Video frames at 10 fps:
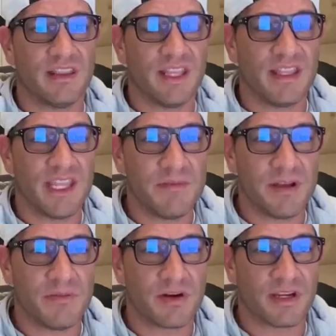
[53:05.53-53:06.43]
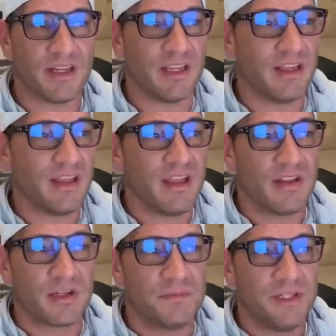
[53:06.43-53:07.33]
the email marketing.
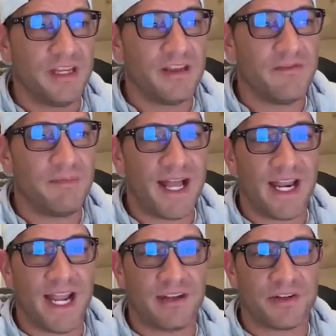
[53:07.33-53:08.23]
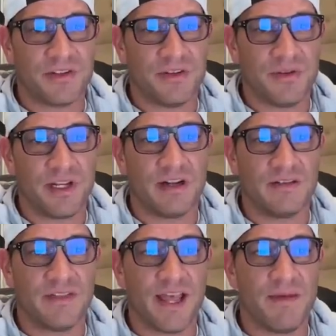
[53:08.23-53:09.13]
There's plenty of bad actors doing all of
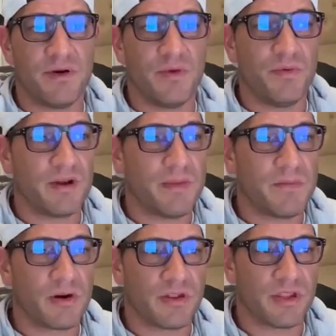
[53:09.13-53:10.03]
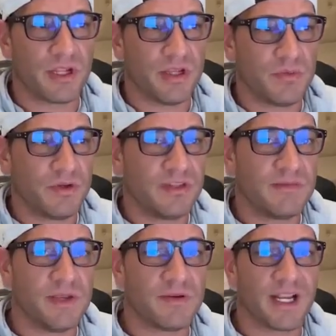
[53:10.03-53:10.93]
that, but we want to be part of the good ones and
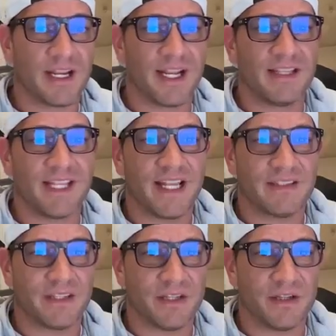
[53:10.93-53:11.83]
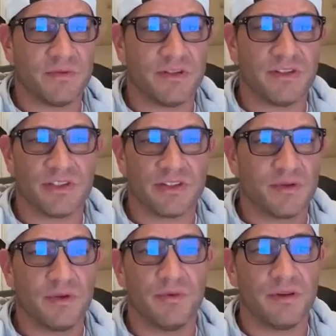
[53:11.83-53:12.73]
be recognized as the good ones, just like
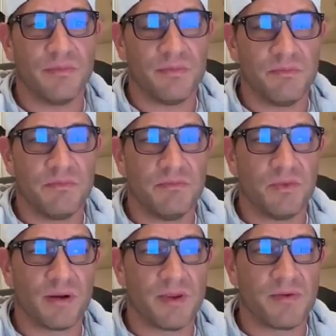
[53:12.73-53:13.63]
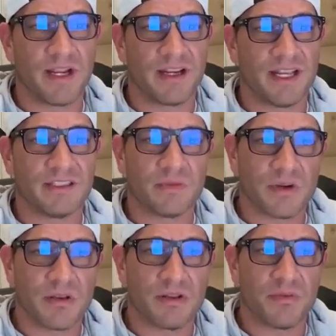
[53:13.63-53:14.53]
we would want to be recognized as one
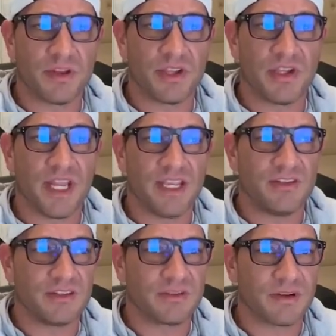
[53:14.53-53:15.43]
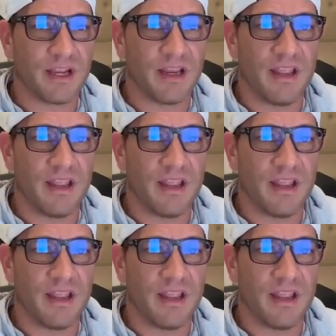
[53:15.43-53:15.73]
of the good agents, right?